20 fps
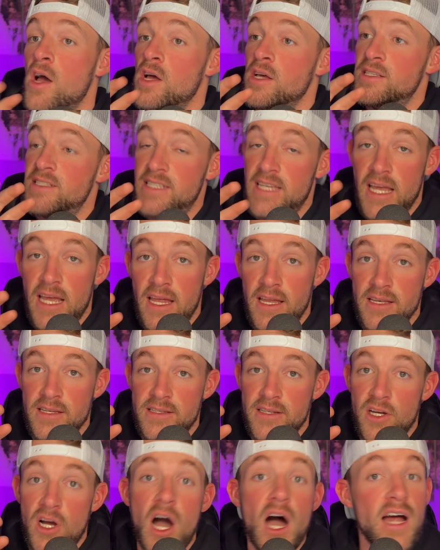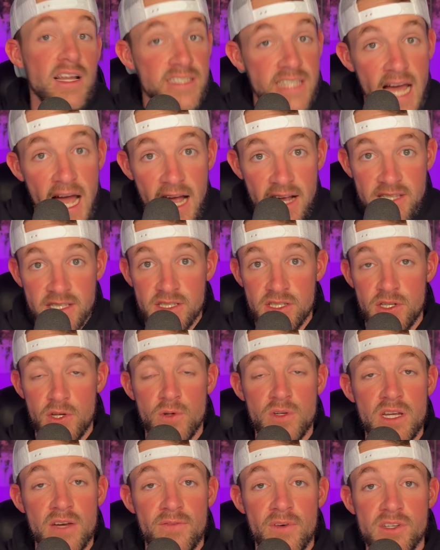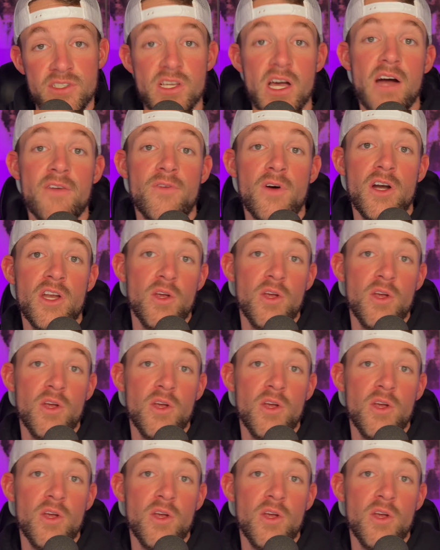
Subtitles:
send contacts to a different software,